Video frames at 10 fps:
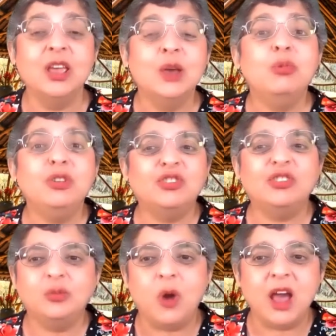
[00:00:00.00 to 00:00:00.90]
which
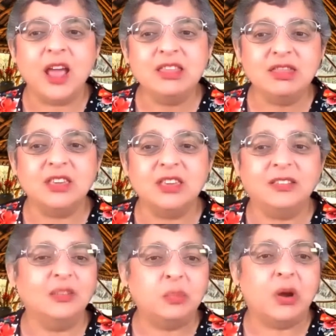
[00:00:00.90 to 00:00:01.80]
is why this
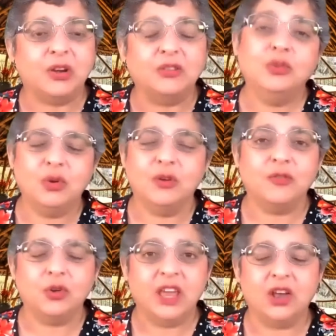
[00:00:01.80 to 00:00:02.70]
is part 2 of
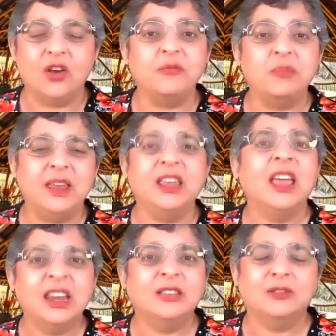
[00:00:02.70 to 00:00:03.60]
your kickoff meeting,
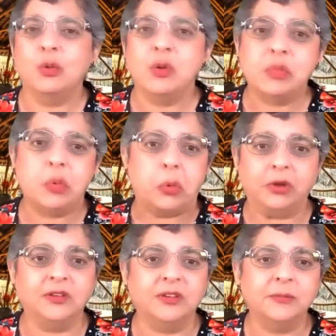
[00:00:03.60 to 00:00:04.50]
and it's so important.
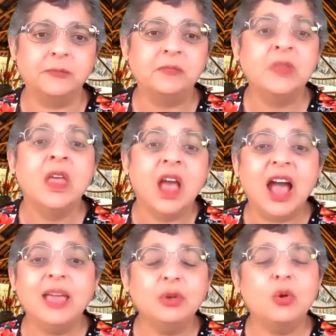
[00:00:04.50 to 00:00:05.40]

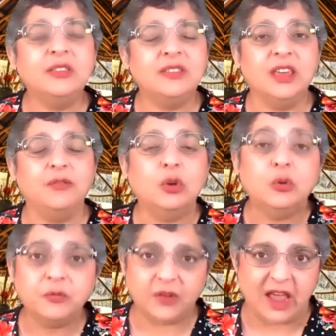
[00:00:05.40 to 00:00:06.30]
I'm going to give you
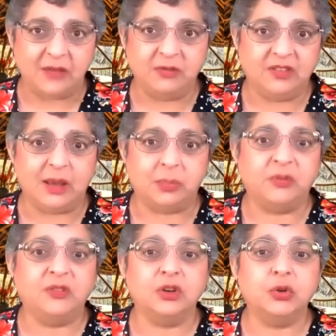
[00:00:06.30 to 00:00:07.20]
5
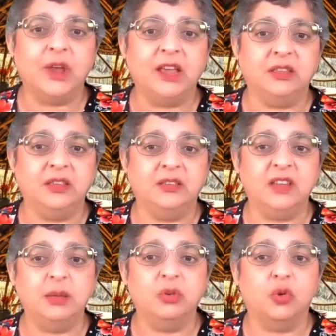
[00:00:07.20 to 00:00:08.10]
steps to create these
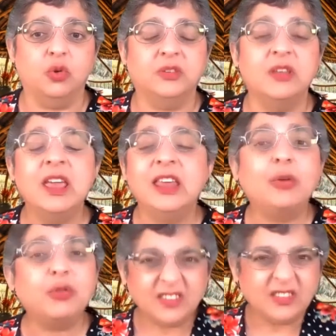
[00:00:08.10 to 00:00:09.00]
team norms. Now,
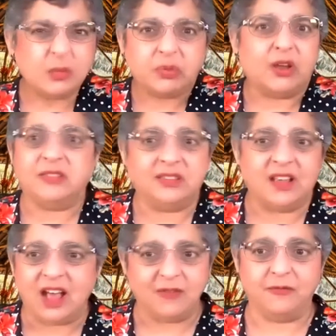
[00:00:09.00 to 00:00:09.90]
this is the process
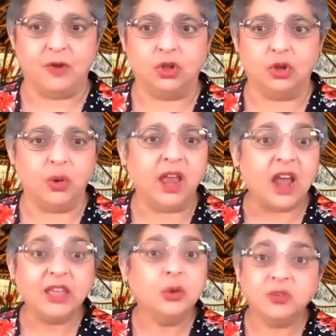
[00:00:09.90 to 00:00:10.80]
I follow, and
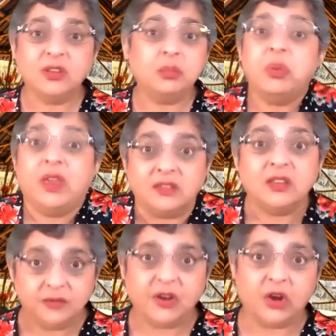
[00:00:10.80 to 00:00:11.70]
I use it because
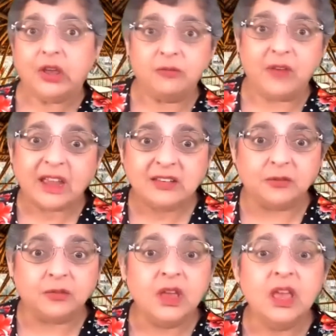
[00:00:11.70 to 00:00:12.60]
it's very
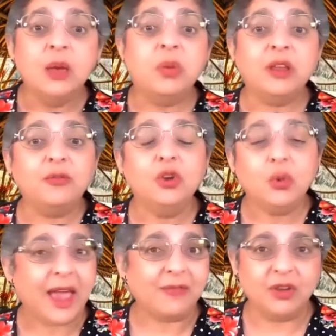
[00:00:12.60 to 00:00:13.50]
effective. But if you
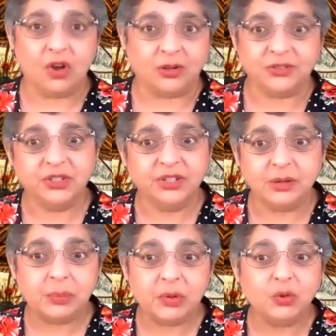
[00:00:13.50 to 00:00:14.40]
have an alternate
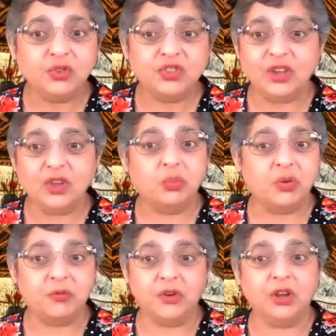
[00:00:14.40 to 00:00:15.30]
approach that you
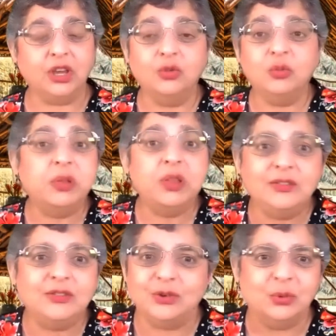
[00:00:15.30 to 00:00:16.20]
prefer to use, please
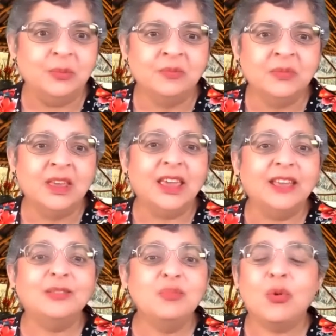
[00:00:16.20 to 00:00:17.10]
do.
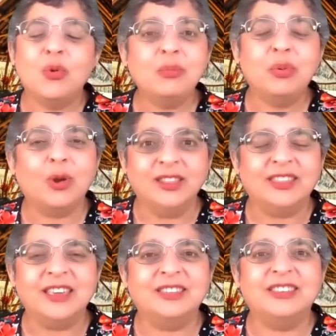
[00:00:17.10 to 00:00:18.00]
It's more important
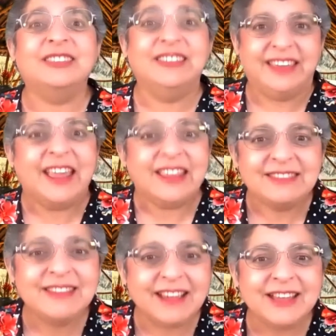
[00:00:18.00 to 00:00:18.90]
that this
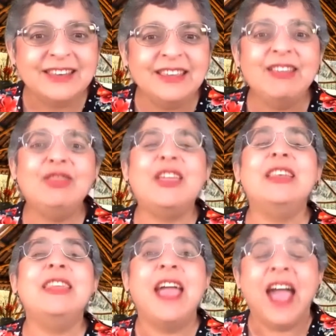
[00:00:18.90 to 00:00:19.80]
get done
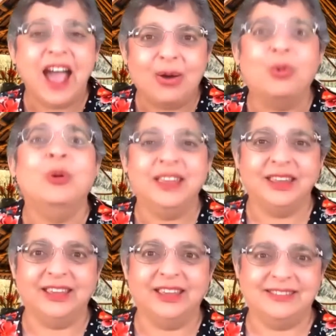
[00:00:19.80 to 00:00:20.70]
than how
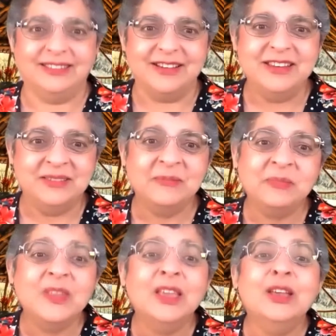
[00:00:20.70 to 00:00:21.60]
it gets done.
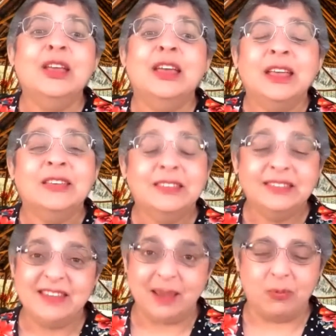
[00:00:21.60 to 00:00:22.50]

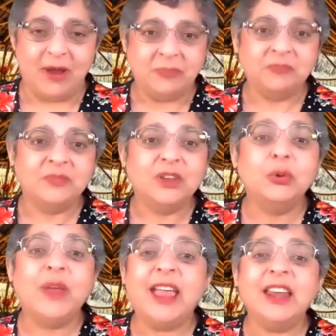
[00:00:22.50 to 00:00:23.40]
Step 1,
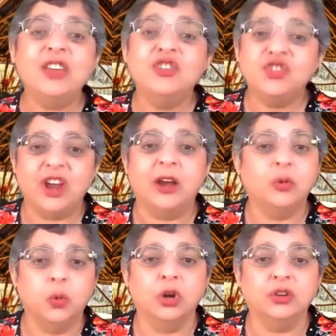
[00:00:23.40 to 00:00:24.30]
create a
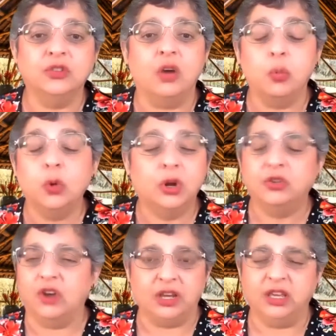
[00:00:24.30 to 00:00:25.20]
shared Word
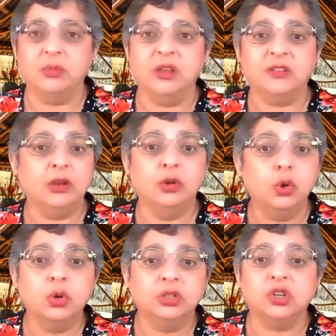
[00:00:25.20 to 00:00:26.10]
document in
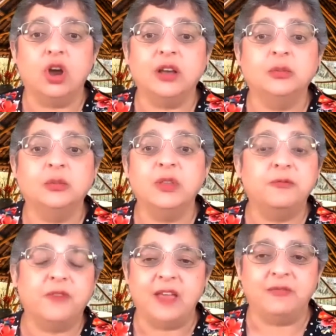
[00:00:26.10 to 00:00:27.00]
Google Docs with
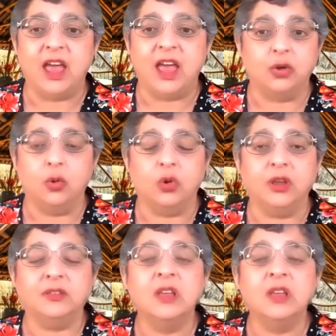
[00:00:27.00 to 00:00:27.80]
5 categories.